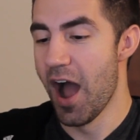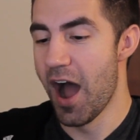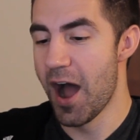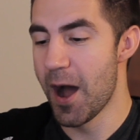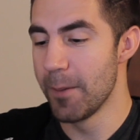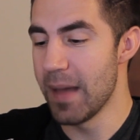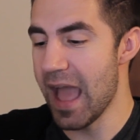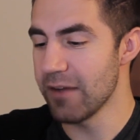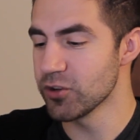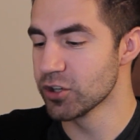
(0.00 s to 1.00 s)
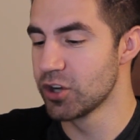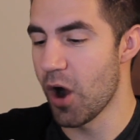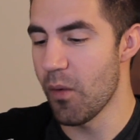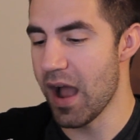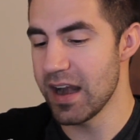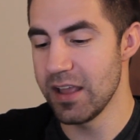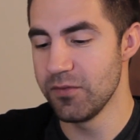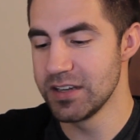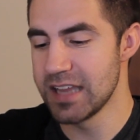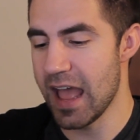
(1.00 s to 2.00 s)
Um, after Gohan and
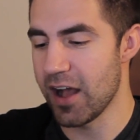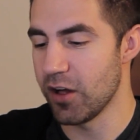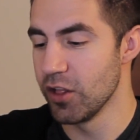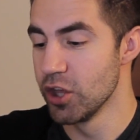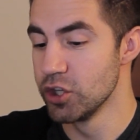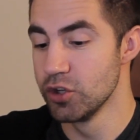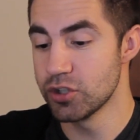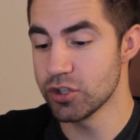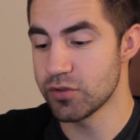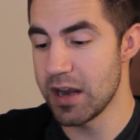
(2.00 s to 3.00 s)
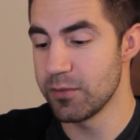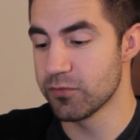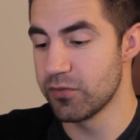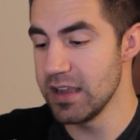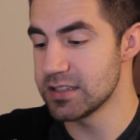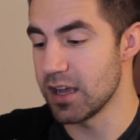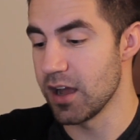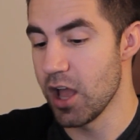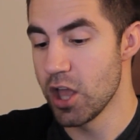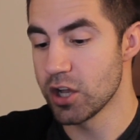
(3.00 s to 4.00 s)
Videl, you should train with
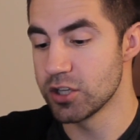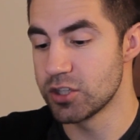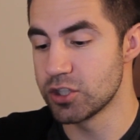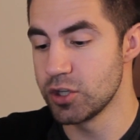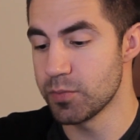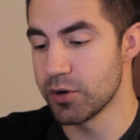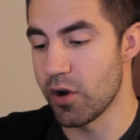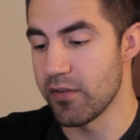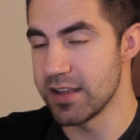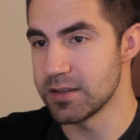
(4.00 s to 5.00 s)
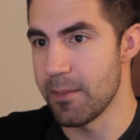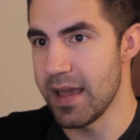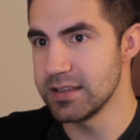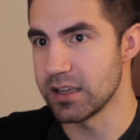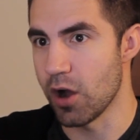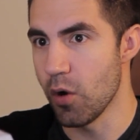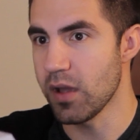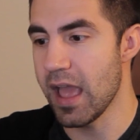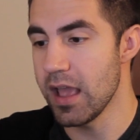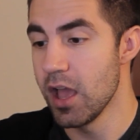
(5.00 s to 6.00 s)
Frieza because the supernova is amazing.
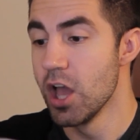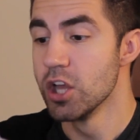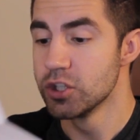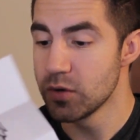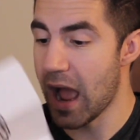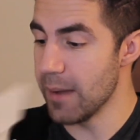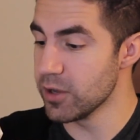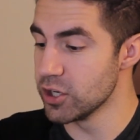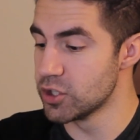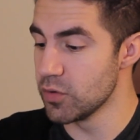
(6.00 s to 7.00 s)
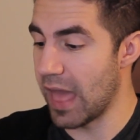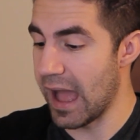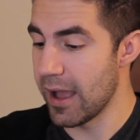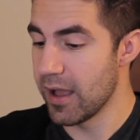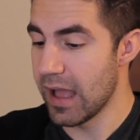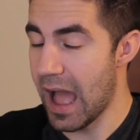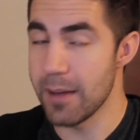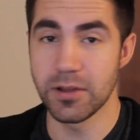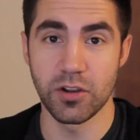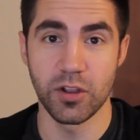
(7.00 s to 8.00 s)
Okay, dude, I'm gonna do that.
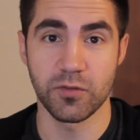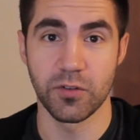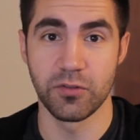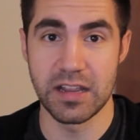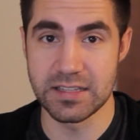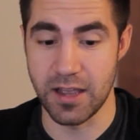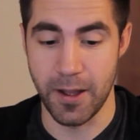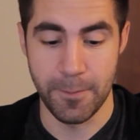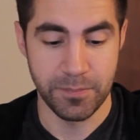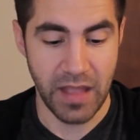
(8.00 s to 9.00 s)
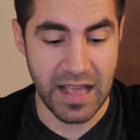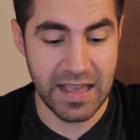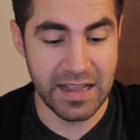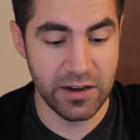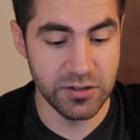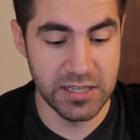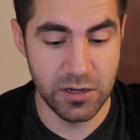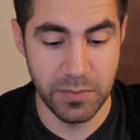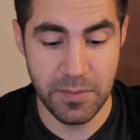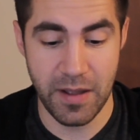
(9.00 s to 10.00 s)
I'm gonna look for Frieza. I can't guarantee
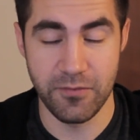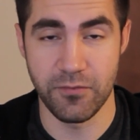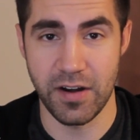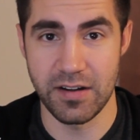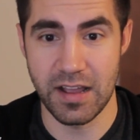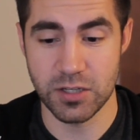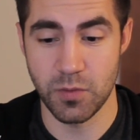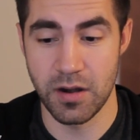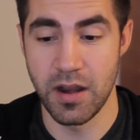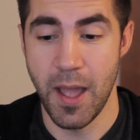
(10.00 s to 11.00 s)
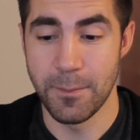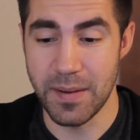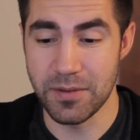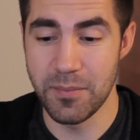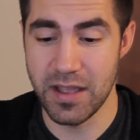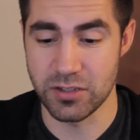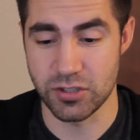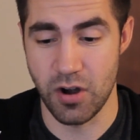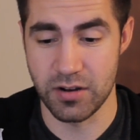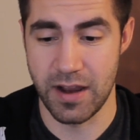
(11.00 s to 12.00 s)
it'll be my very next one, but I'm gonna make a
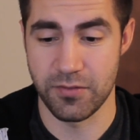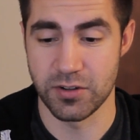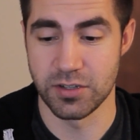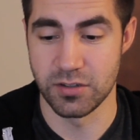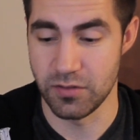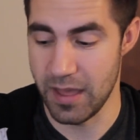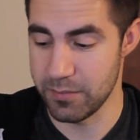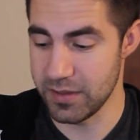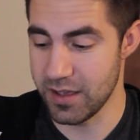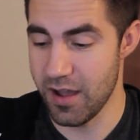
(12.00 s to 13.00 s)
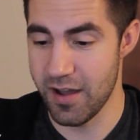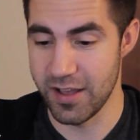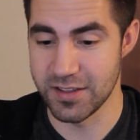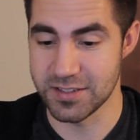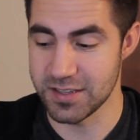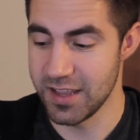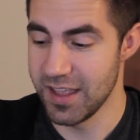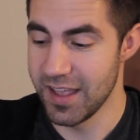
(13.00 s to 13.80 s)
strong effort to do that because